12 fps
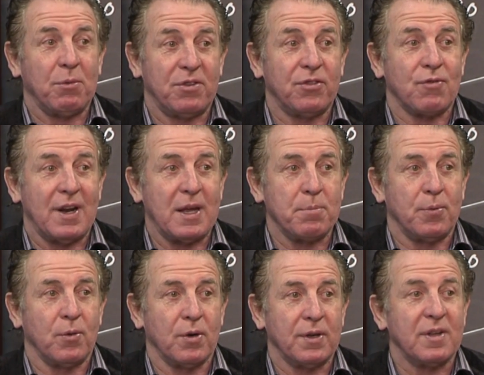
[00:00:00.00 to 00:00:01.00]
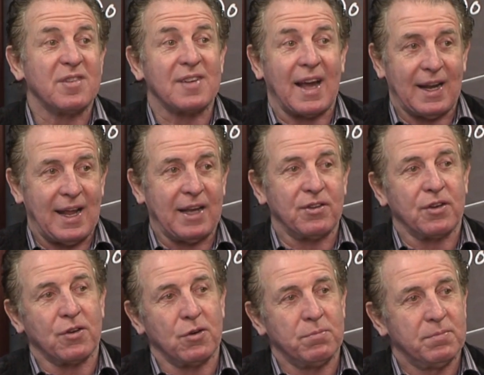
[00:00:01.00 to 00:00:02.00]
which is really important. The second leg's
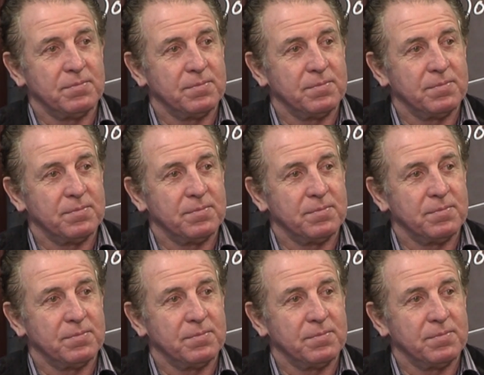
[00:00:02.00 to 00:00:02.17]
at home.